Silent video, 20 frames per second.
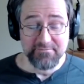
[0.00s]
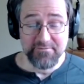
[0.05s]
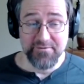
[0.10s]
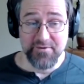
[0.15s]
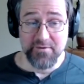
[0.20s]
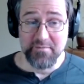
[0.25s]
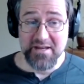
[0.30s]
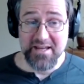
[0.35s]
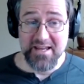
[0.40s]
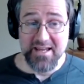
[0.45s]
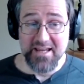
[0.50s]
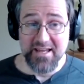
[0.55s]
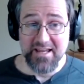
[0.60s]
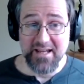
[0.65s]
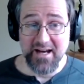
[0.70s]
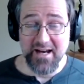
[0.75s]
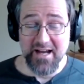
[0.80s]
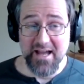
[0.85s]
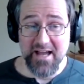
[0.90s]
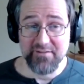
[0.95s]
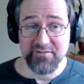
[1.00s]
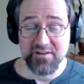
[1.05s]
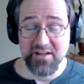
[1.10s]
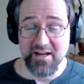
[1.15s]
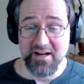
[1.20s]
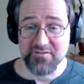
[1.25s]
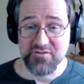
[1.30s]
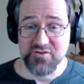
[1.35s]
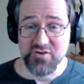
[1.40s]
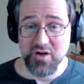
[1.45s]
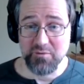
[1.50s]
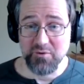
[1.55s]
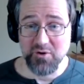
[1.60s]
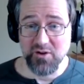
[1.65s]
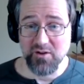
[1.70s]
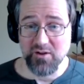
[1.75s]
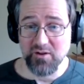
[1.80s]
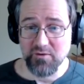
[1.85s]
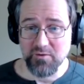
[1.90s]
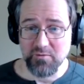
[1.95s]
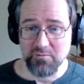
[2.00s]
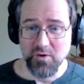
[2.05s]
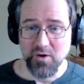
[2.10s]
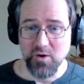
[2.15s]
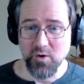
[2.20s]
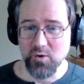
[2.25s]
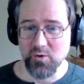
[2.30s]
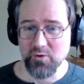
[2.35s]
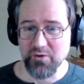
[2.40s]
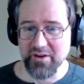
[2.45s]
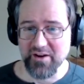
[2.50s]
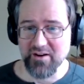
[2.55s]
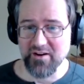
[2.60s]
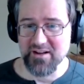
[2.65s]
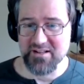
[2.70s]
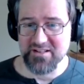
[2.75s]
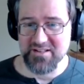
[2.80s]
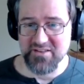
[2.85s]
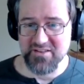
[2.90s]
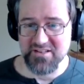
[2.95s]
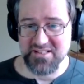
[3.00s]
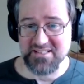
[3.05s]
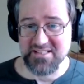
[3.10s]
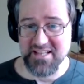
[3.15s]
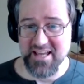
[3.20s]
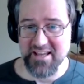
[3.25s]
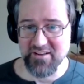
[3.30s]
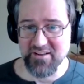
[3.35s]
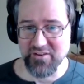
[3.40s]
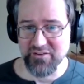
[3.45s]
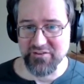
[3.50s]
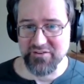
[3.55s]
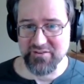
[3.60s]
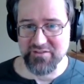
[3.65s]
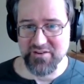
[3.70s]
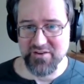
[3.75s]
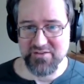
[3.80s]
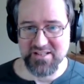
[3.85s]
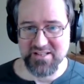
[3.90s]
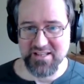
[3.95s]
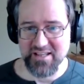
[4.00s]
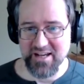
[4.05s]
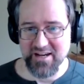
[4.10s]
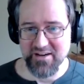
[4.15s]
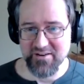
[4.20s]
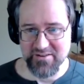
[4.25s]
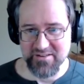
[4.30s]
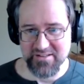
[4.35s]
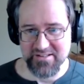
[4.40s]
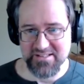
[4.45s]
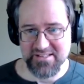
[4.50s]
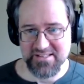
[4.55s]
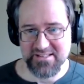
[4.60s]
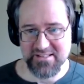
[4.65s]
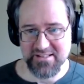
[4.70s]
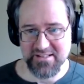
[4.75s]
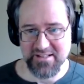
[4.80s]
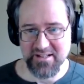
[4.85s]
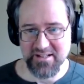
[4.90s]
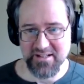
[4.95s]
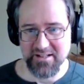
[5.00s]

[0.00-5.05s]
for me, I have a lot of trouble holding on to the details of those encounters.